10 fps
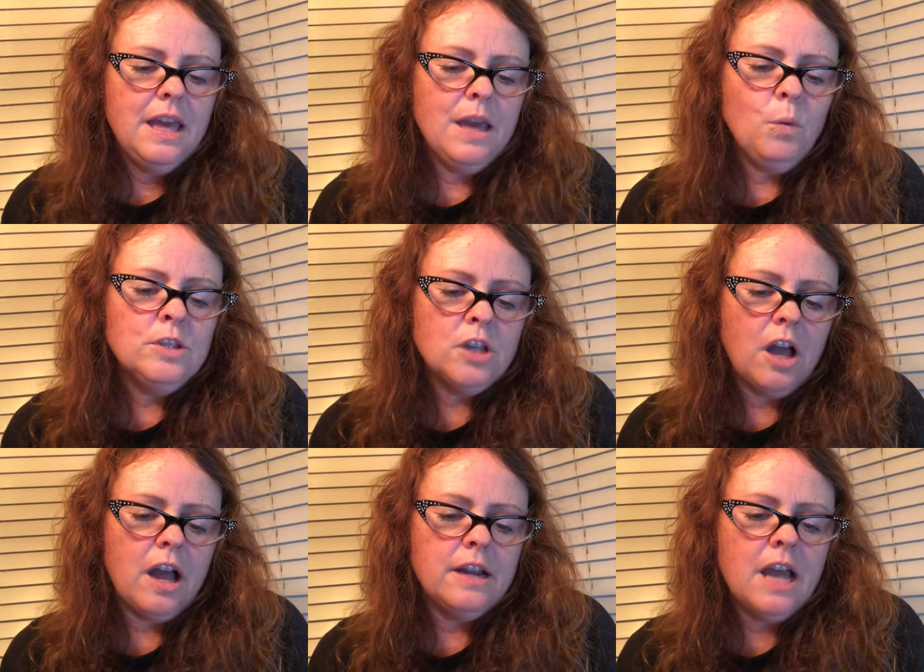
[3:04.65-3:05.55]
It was
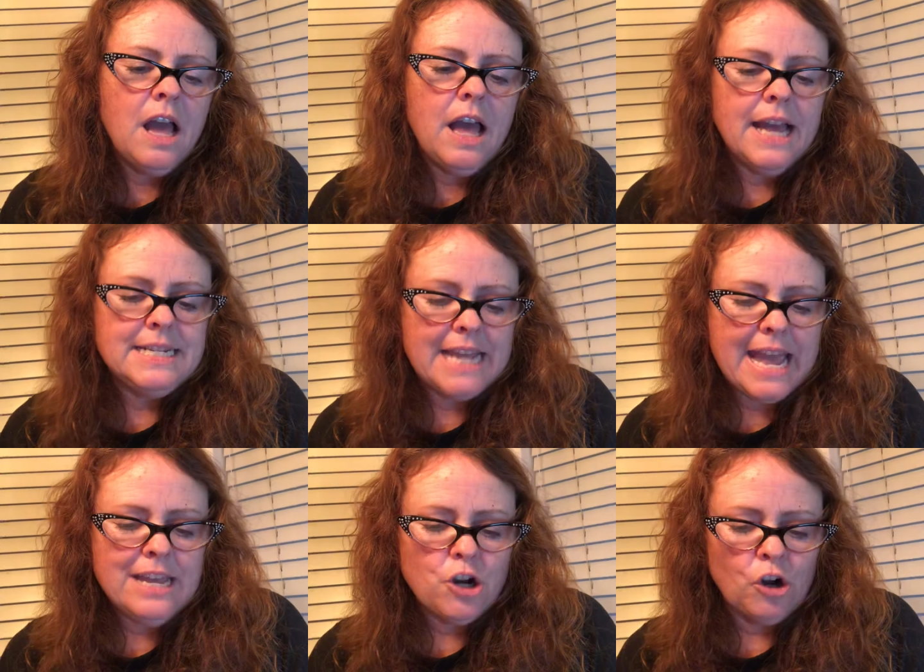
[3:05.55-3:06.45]
on a
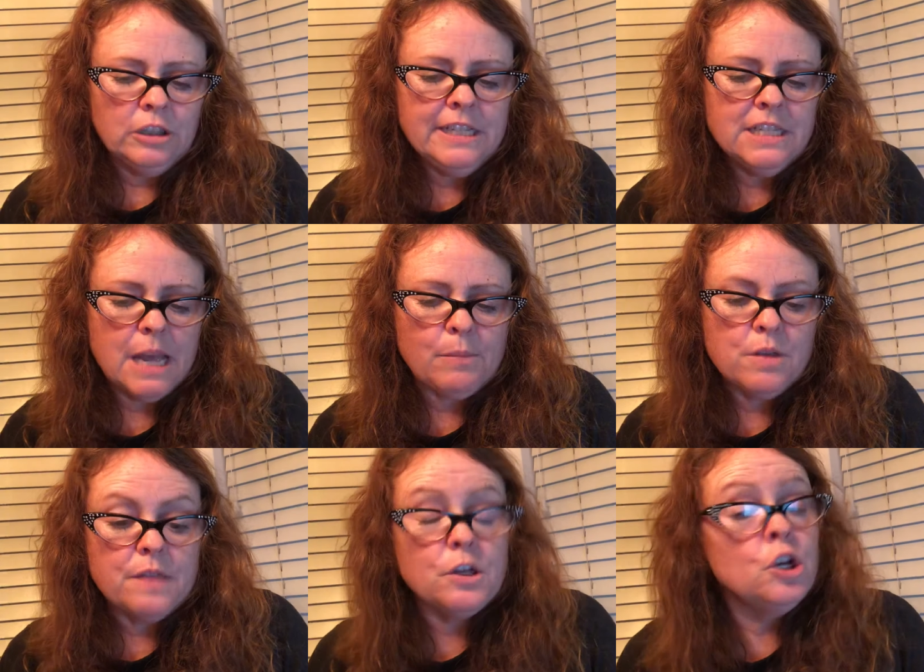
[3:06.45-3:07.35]
day in early summer
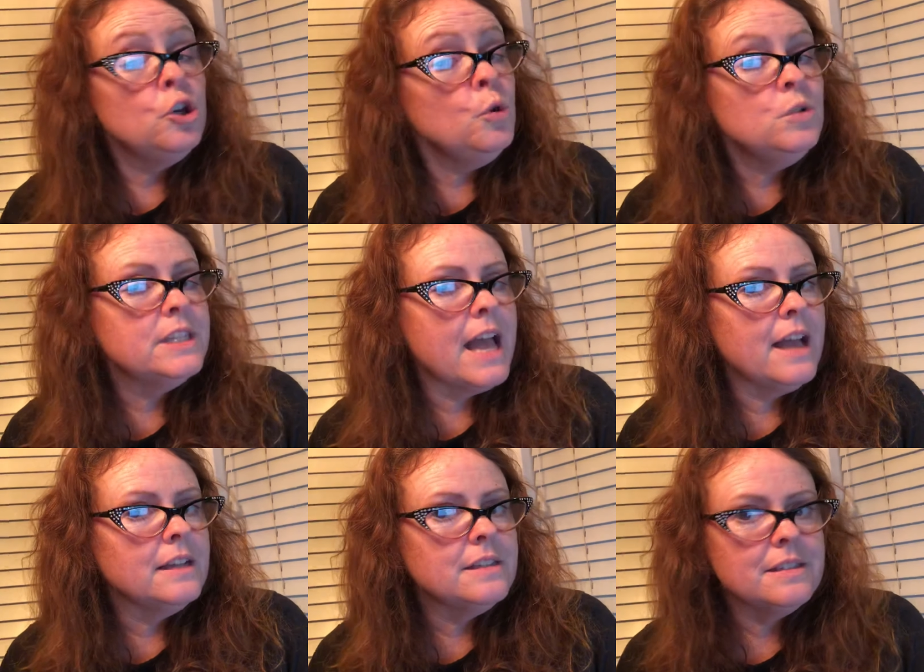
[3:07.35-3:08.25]
that the goose
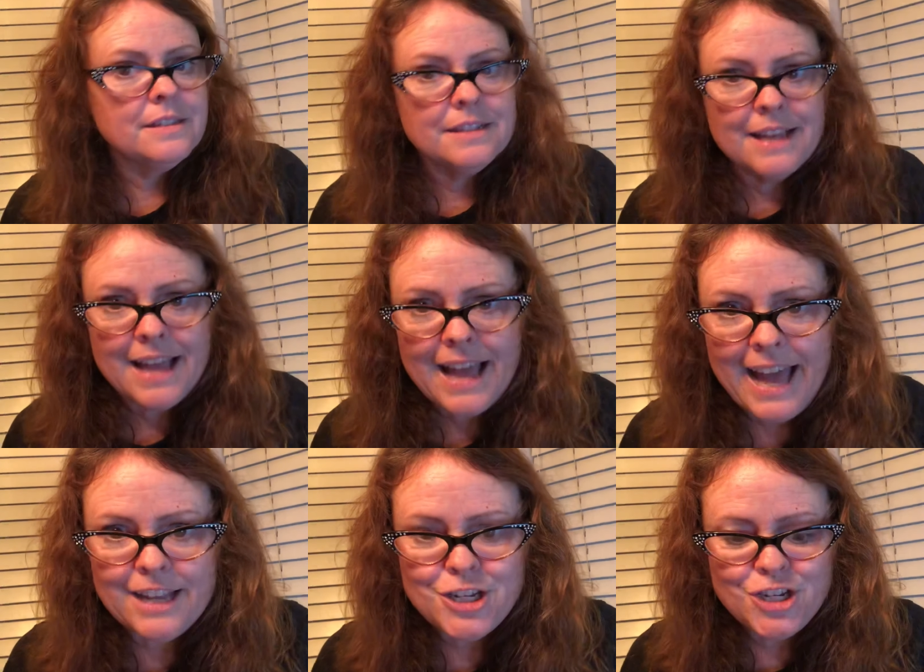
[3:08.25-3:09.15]
eggs
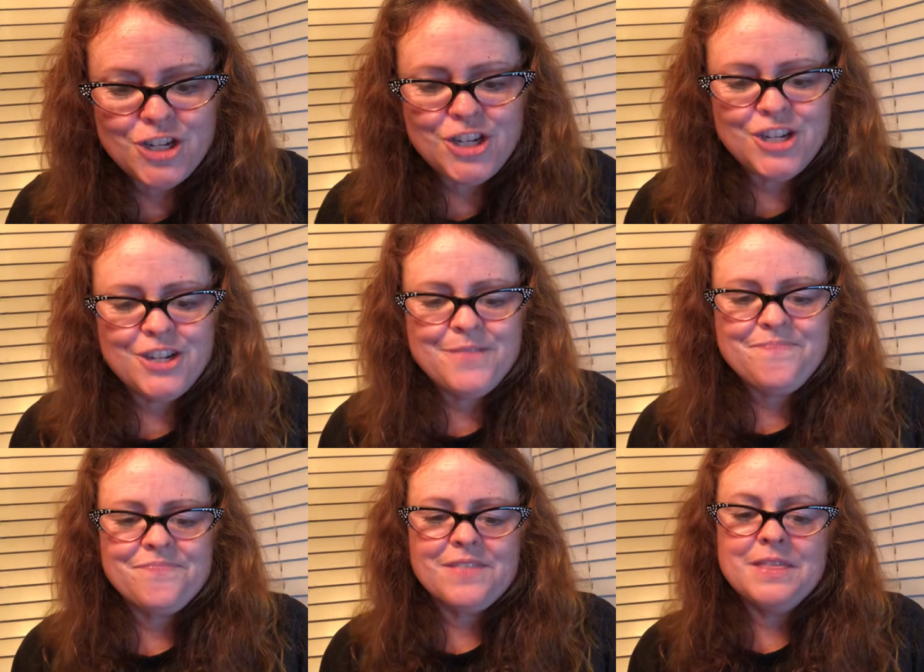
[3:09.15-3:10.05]
hatched.
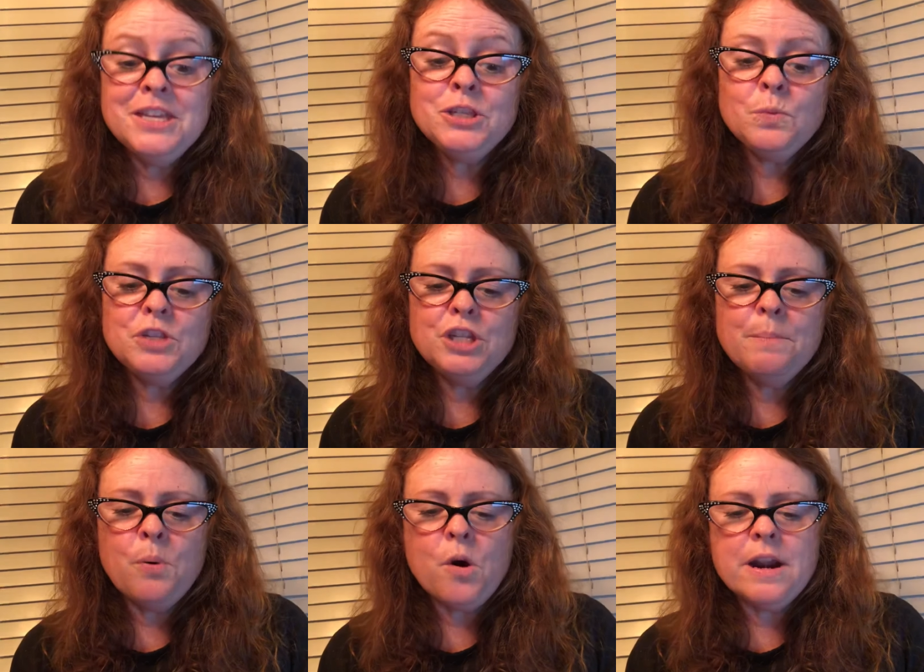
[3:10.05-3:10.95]
This was an
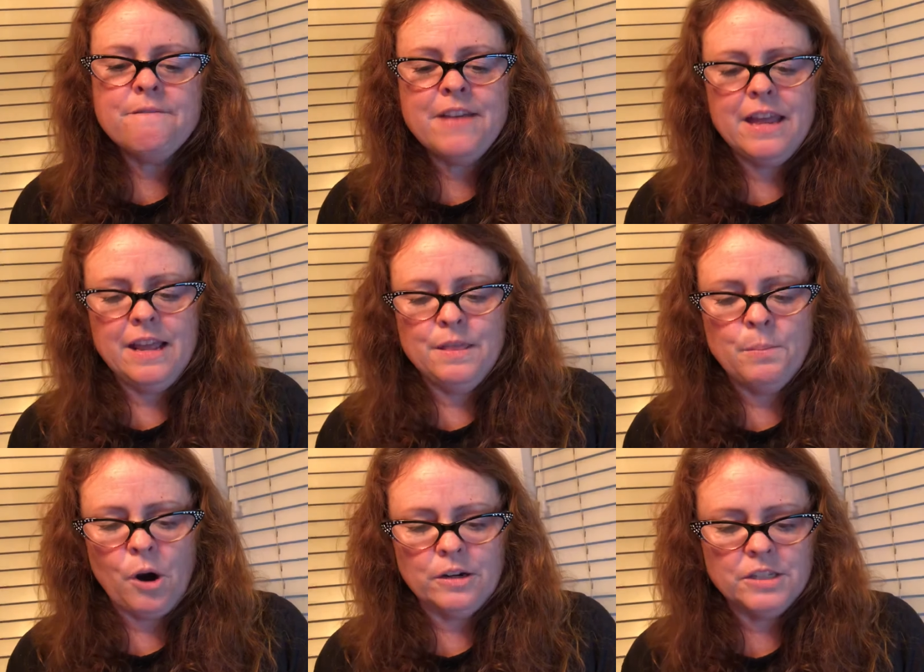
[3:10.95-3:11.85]
important event in the
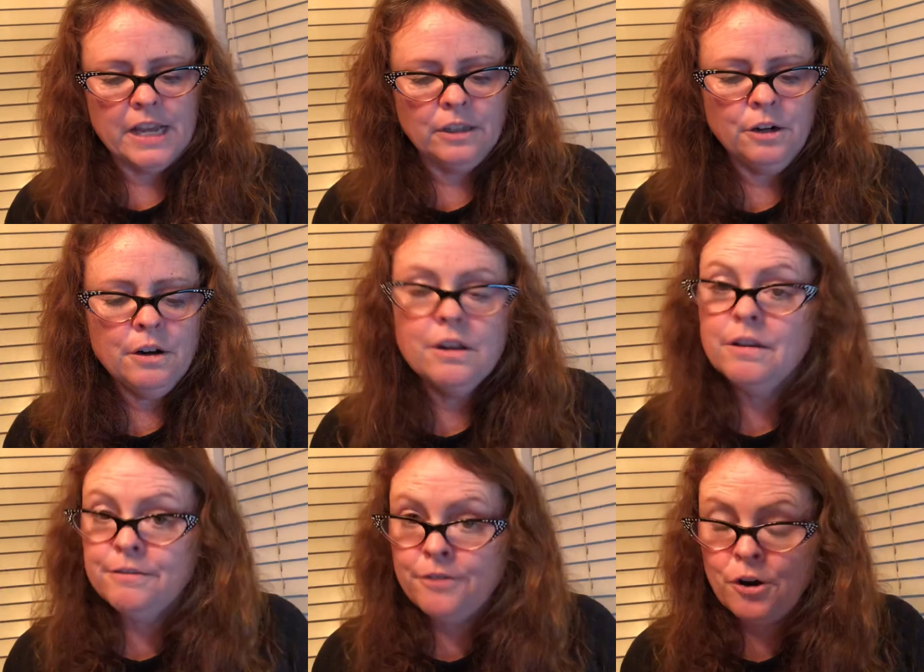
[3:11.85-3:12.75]
barn cellar.
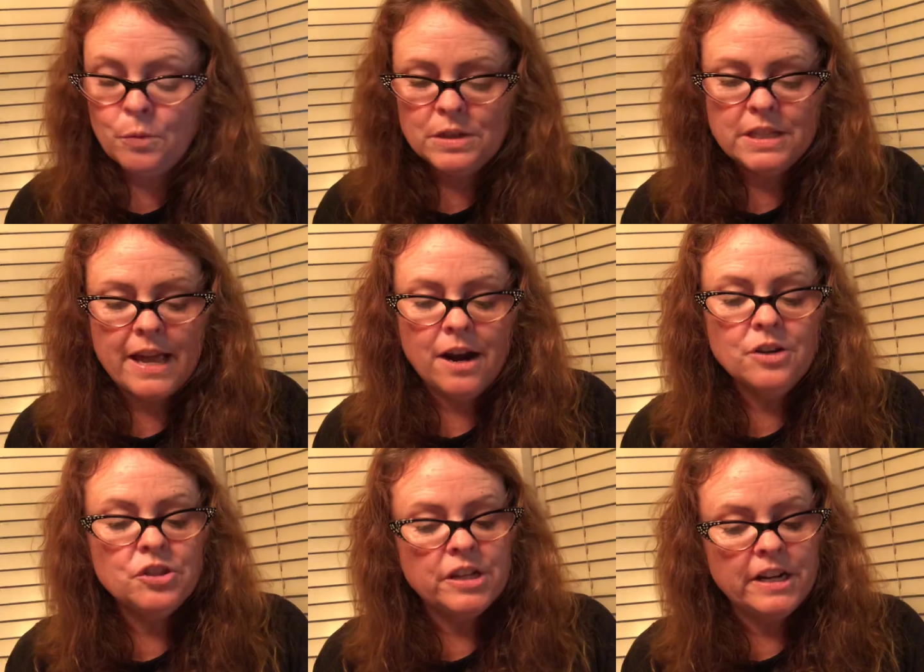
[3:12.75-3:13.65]
Fern was
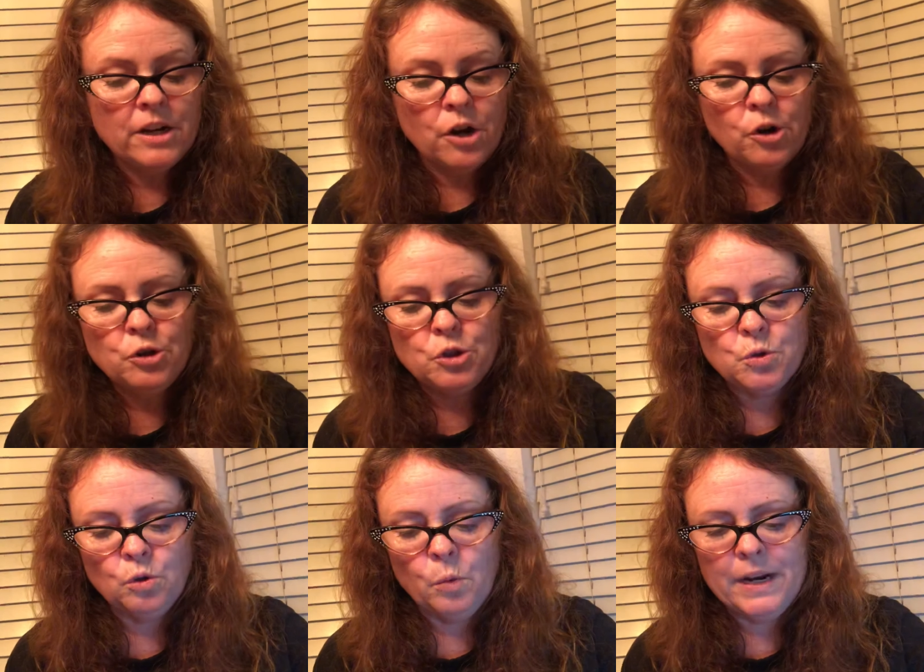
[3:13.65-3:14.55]
there, sitting on her
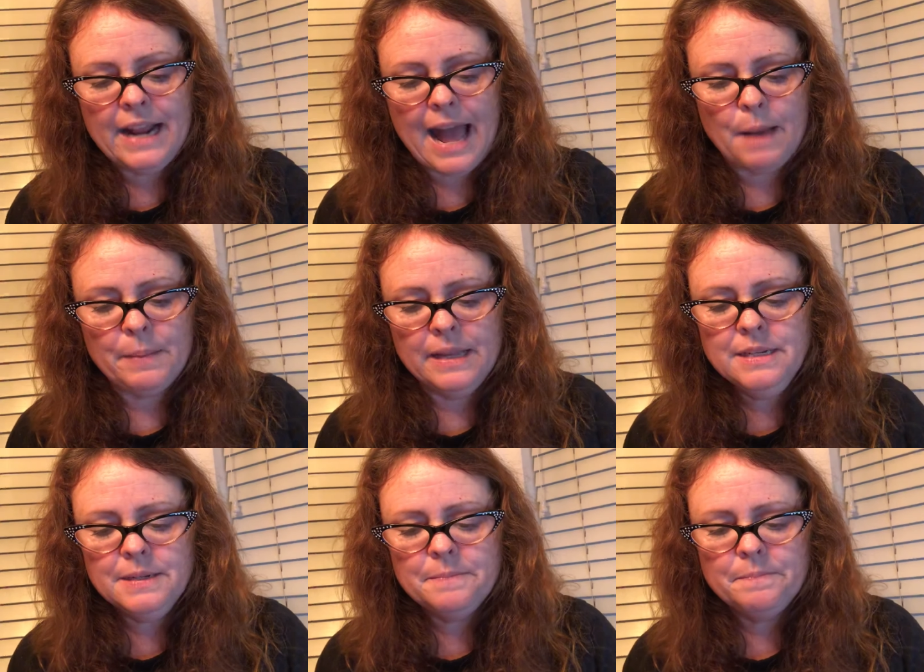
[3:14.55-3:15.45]
stool when it happened.